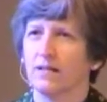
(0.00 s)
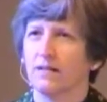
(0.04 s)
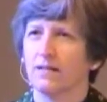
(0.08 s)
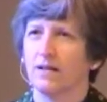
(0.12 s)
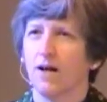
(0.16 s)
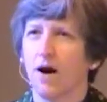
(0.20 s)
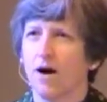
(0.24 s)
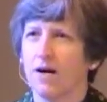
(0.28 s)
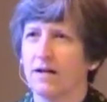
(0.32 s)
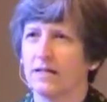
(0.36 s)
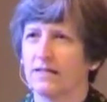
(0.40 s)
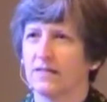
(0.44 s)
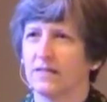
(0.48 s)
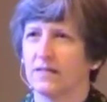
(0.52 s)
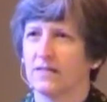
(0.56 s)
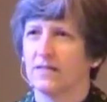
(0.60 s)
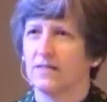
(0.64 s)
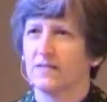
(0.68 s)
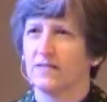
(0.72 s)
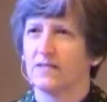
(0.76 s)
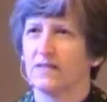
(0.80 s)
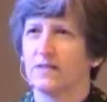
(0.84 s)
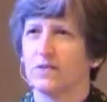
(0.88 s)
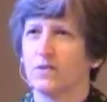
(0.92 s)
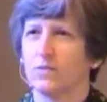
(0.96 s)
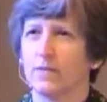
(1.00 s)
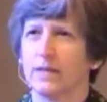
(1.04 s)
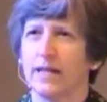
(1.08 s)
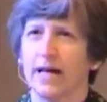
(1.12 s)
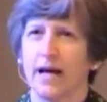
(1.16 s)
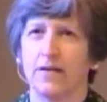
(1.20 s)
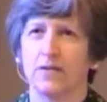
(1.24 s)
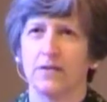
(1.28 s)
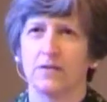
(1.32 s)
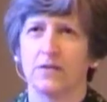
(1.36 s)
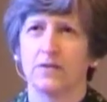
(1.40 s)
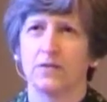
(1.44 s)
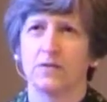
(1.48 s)
long distances
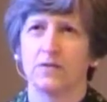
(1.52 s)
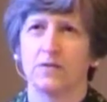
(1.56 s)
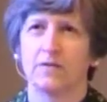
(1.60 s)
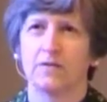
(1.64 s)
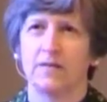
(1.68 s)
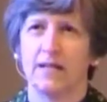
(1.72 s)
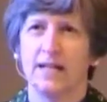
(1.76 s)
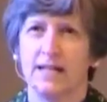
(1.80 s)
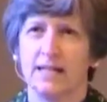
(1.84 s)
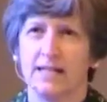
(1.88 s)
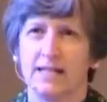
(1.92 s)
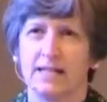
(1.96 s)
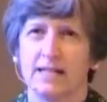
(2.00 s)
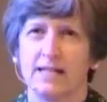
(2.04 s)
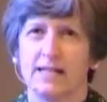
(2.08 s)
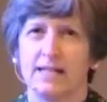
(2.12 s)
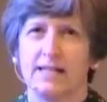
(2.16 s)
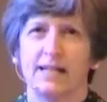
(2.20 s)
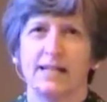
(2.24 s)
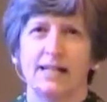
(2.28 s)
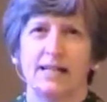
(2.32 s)
without those feet.